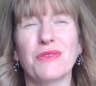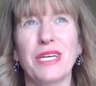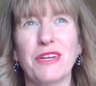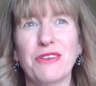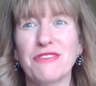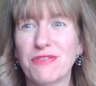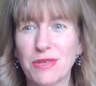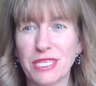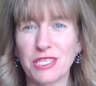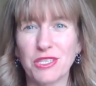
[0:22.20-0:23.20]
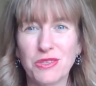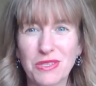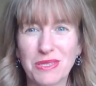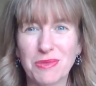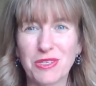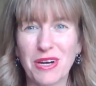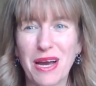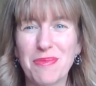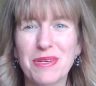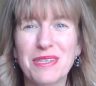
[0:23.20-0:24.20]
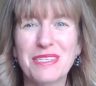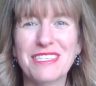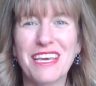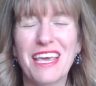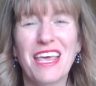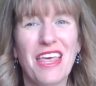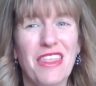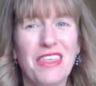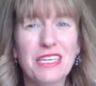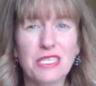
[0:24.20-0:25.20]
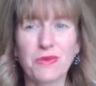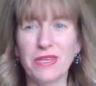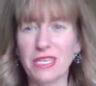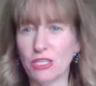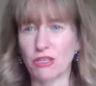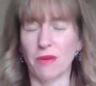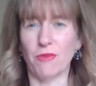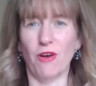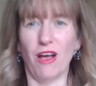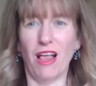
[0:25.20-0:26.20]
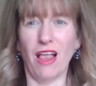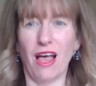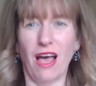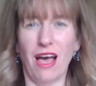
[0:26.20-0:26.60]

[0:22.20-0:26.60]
342 subscribers. This week, drum roll,